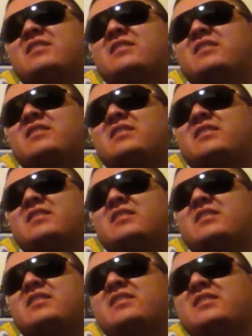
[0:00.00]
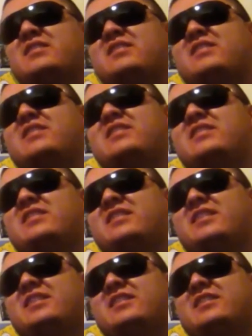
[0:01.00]

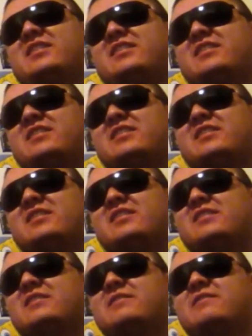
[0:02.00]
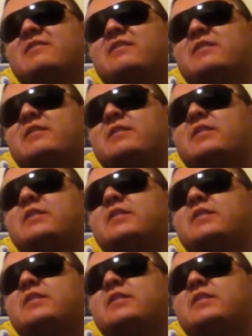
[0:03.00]
(not speaking)